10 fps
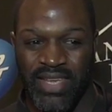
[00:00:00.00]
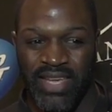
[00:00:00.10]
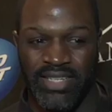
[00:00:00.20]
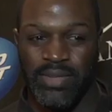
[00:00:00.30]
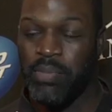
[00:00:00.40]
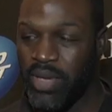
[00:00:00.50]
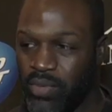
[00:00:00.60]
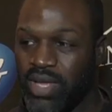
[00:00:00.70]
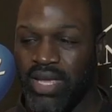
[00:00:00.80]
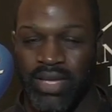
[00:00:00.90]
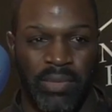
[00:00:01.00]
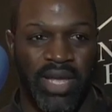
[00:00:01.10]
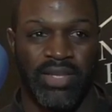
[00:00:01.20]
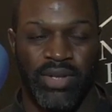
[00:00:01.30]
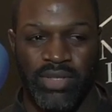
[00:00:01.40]
it's a big weekend,
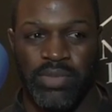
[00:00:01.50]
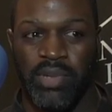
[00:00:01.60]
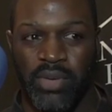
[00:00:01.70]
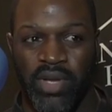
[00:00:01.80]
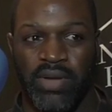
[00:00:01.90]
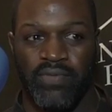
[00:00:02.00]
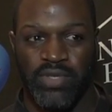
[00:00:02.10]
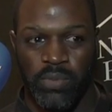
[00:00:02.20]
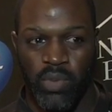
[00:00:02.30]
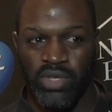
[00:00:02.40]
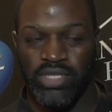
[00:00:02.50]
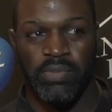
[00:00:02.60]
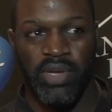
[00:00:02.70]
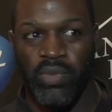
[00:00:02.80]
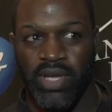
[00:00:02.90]
man. You know, it's a big weekend for sports. It's a
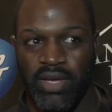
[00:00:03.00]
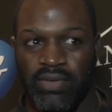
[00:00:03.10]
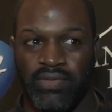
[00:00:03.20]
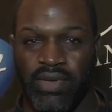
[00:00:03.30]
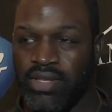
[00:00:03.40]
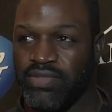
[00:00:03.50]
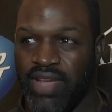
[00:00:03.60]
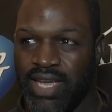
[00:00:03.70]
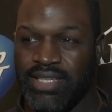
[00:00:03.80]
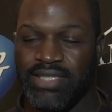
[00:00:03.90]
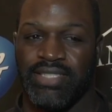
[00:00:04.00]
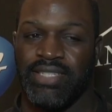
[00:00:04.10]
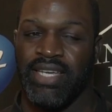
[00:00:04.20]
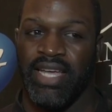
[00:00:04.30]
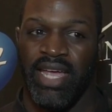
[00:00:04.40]
big weekend in Las Vegas,
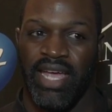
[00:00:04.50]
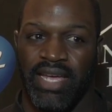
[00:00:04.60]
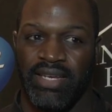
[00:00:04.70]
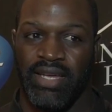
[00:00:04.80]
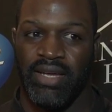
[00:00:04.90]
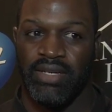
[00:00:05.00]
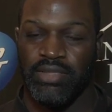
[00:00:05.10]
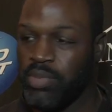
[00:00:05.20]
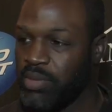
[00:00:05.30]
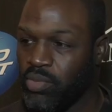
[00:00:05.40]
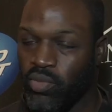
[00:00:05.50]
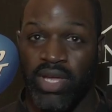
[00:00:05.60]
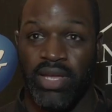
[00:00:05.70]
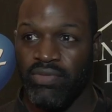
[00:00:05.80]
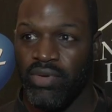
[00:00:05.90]
and it's a big
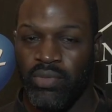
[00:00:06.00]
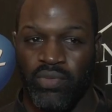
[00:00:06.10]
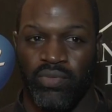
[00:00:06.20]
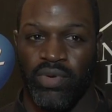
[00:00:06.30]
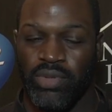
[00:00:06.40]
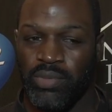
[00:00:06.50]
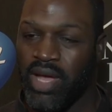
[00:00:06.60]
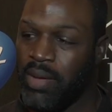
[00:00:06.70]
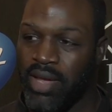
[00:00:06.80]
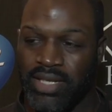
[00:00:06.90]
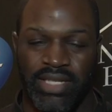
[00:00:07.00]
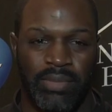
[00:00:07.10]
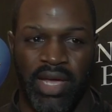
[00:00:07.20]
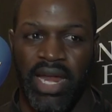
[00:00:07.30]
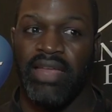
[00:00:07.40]
weekend for the Werdum Combat Team, man.